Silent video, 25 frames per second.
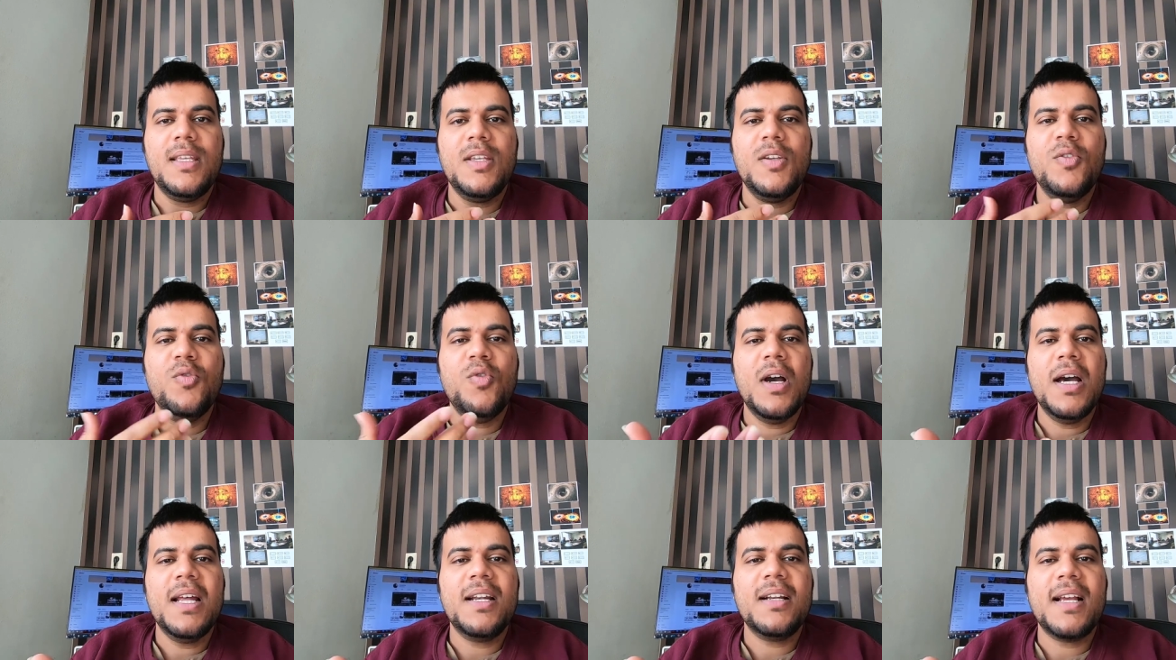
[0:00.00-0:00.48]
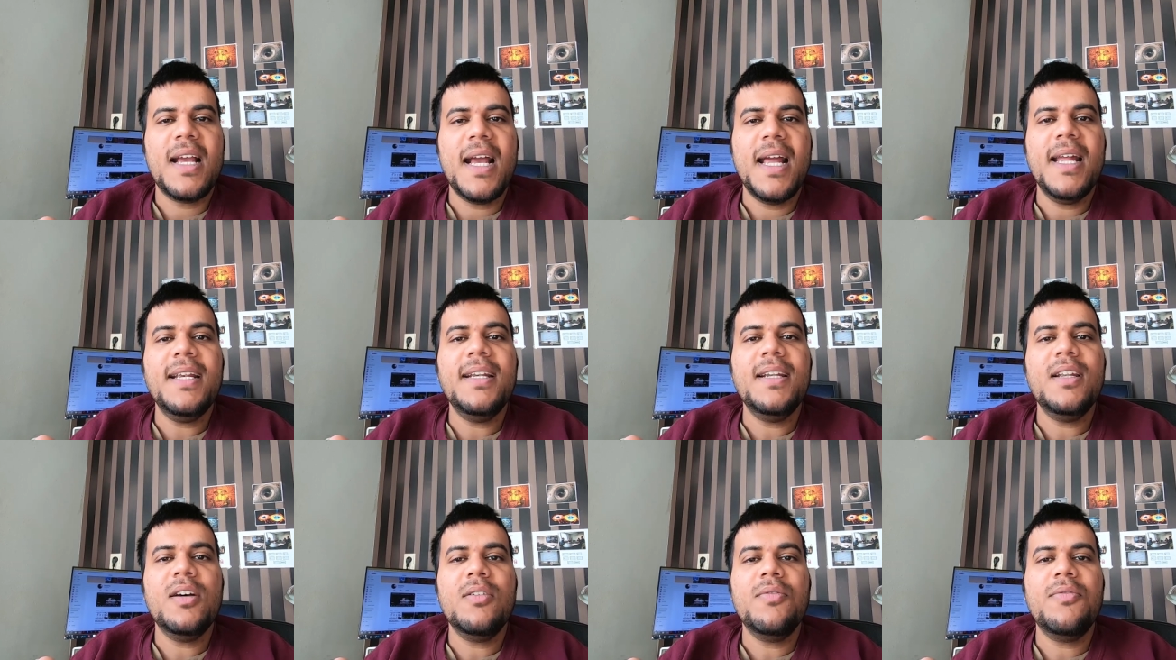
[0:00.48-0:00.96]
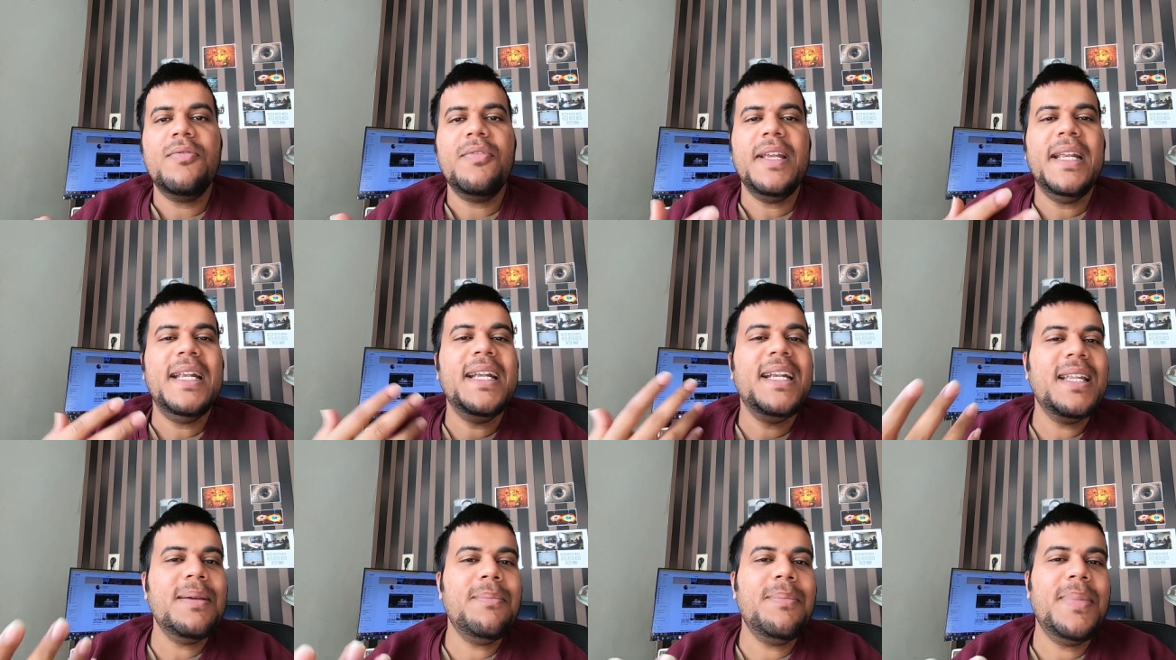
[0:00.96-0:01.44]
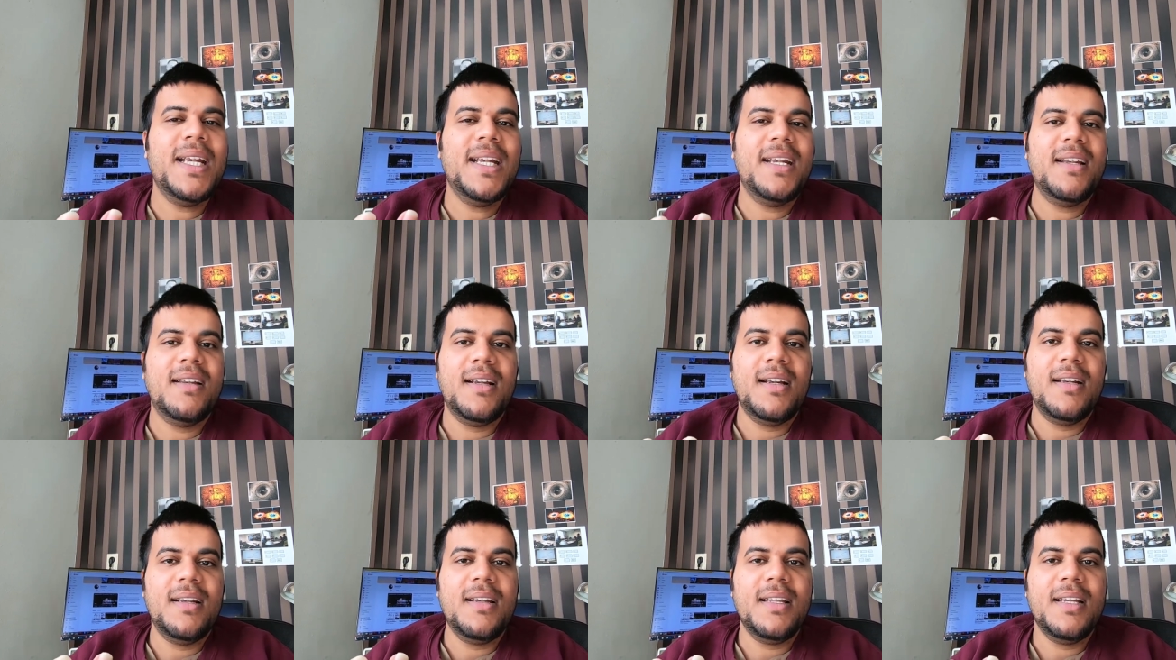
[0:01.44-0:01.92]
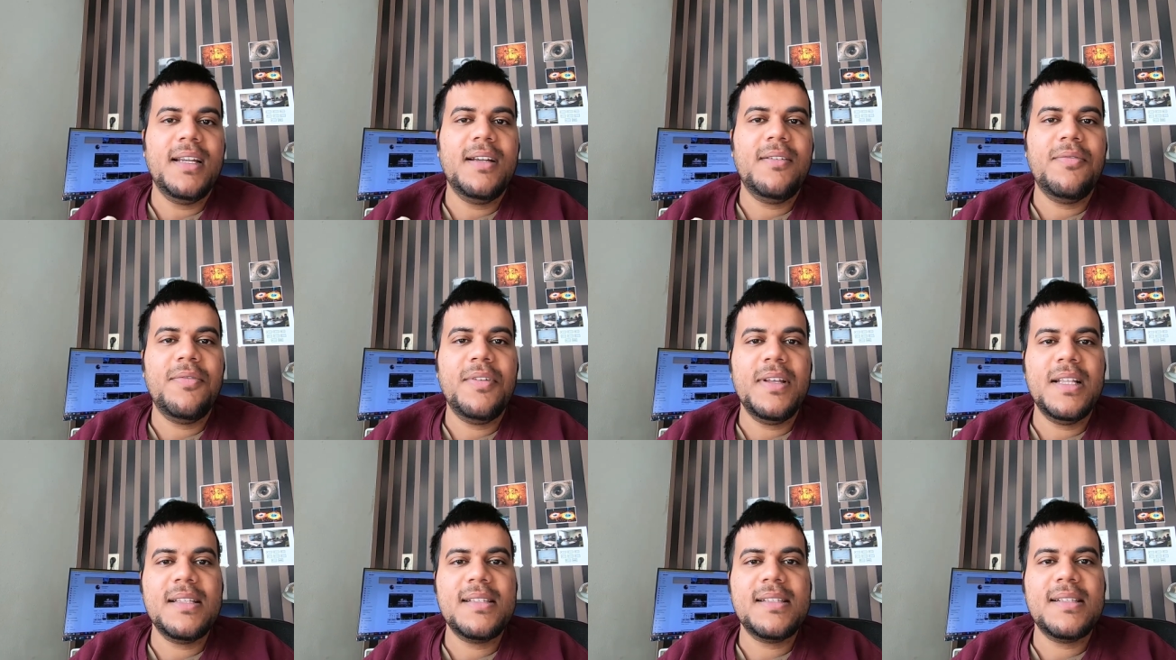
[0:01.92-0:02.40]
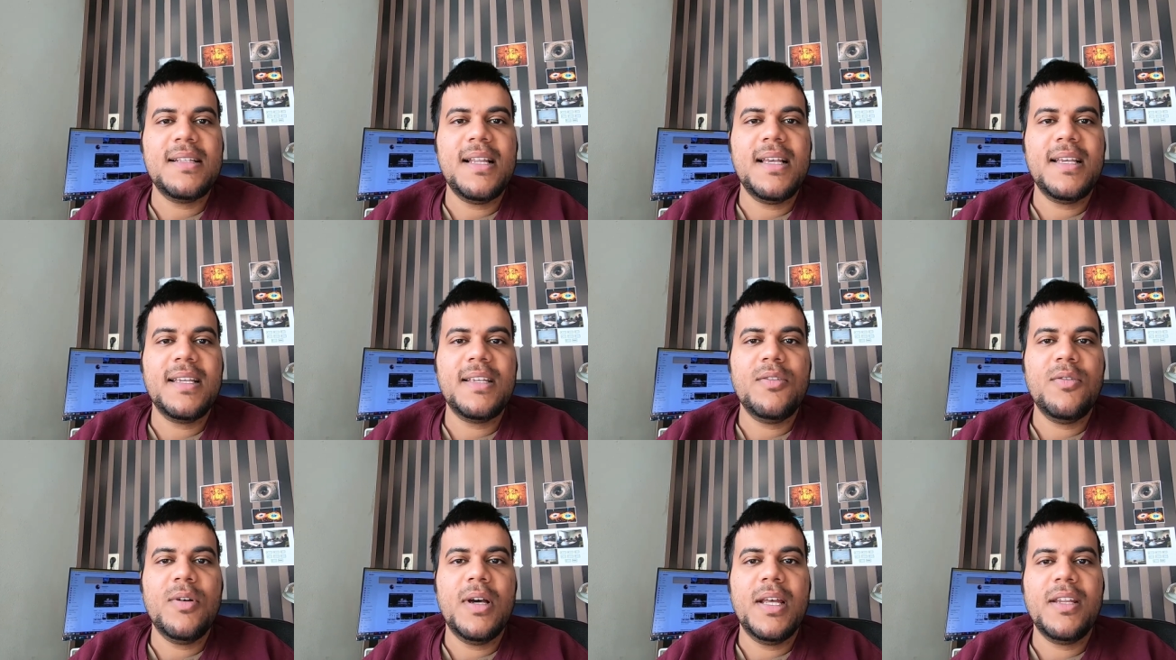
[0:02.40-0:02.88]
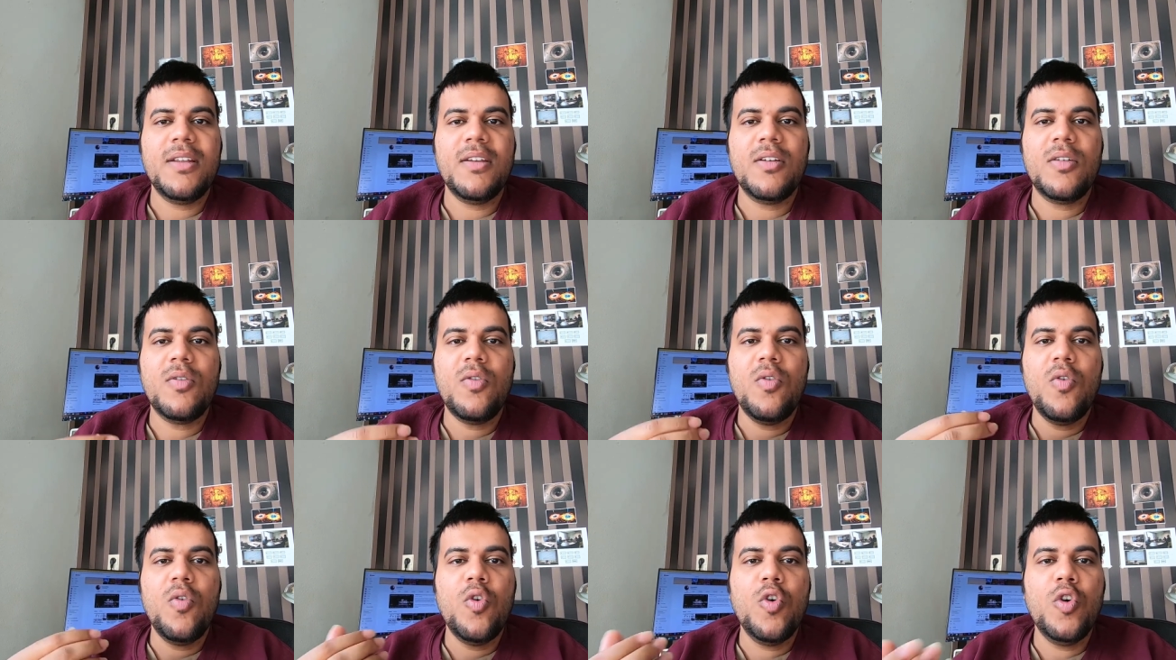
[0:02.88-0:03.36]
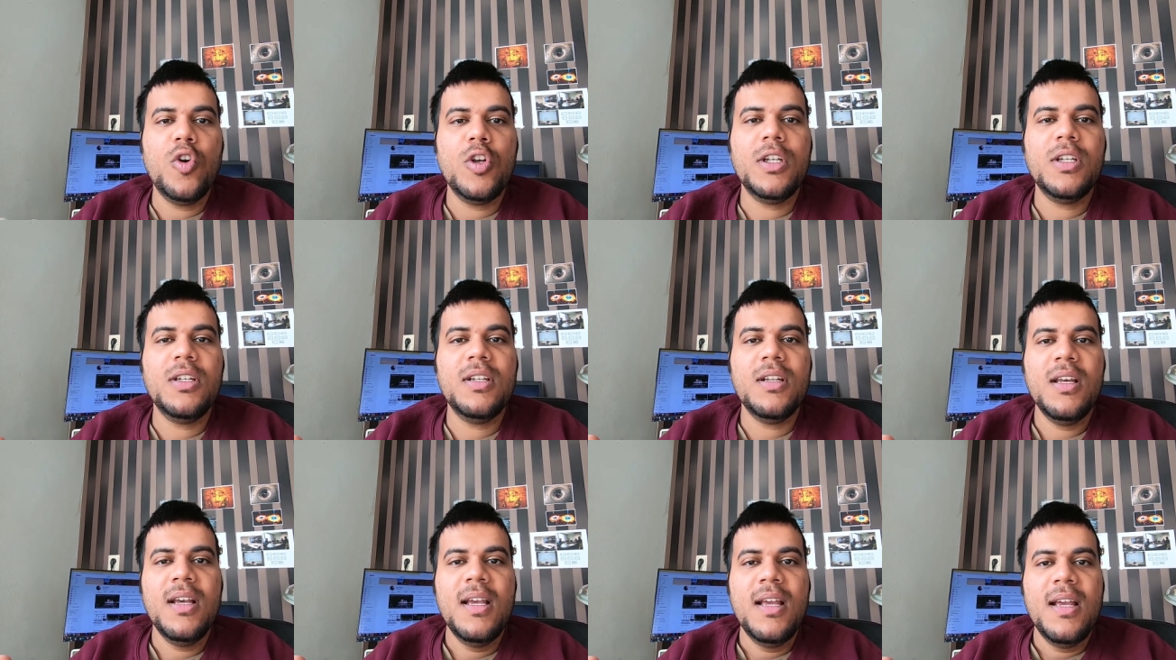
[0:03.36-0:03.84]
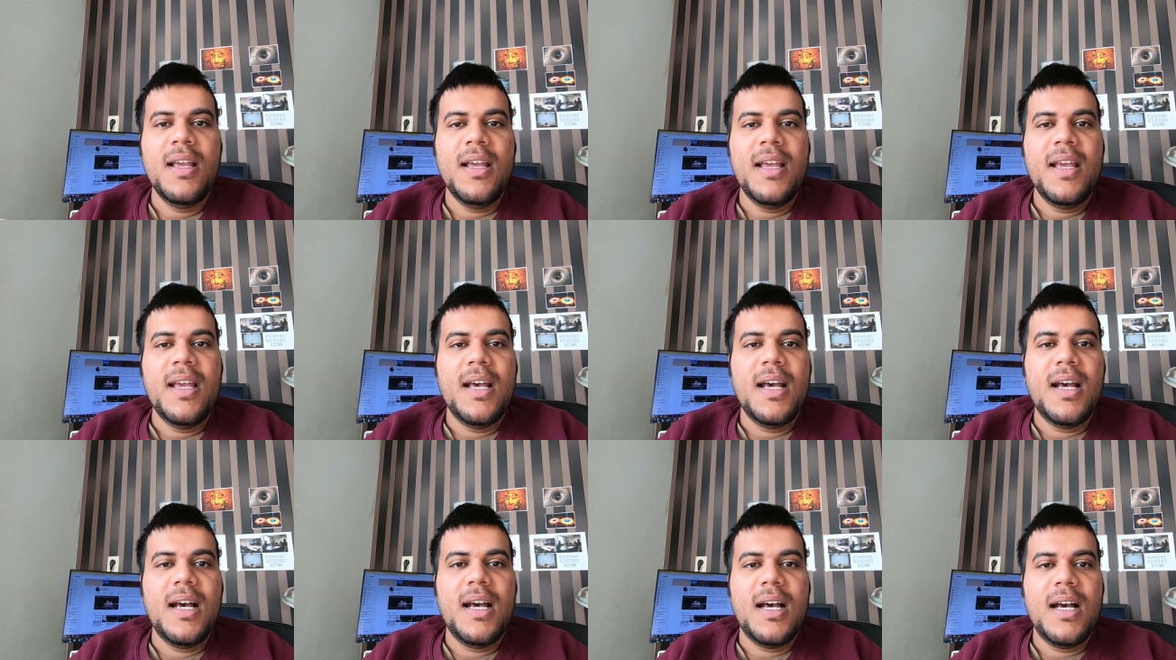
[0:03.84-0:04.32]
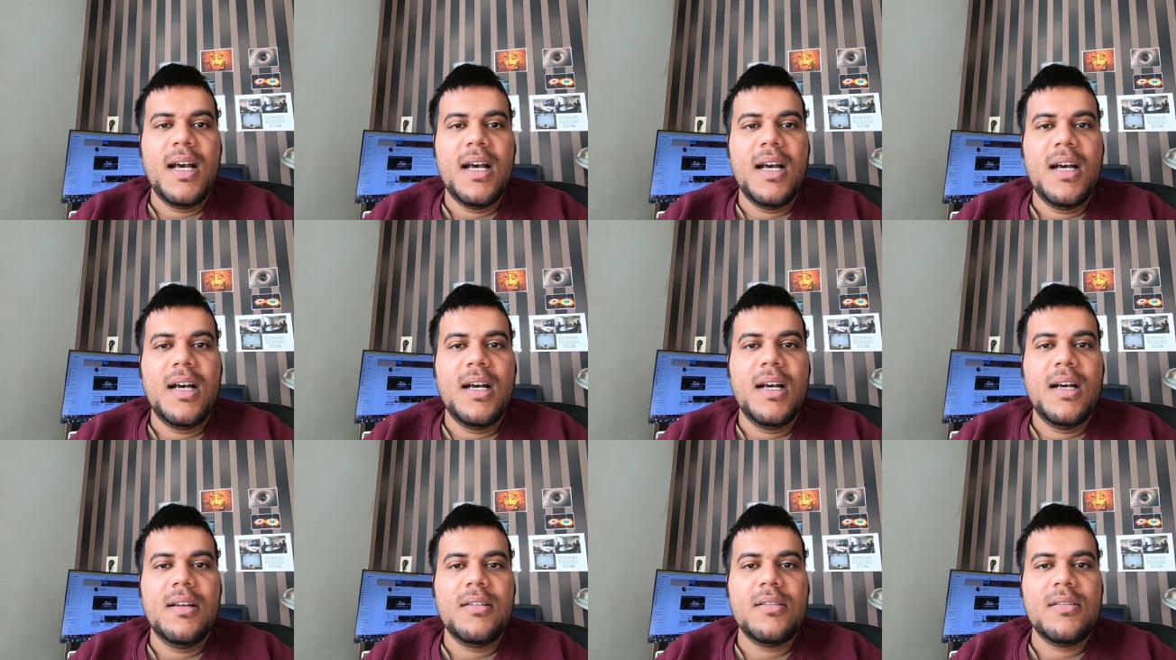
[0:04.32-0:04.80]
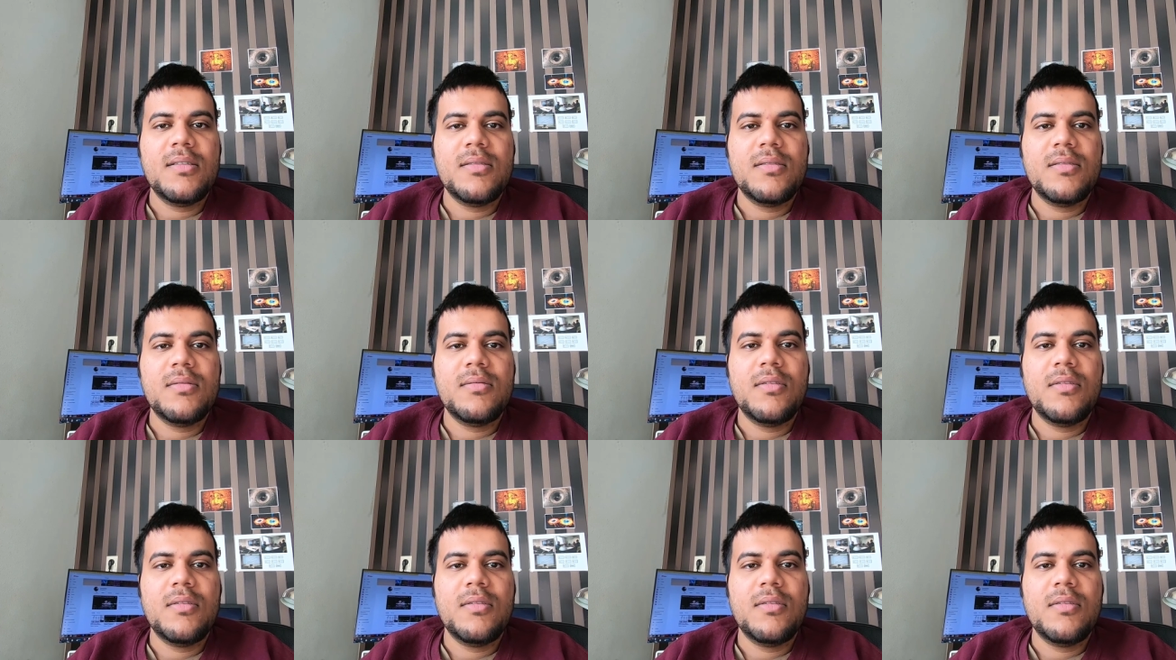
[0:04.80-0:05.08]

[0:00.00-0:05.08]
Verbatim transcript: you are kind of independent it feels like you are your own uh,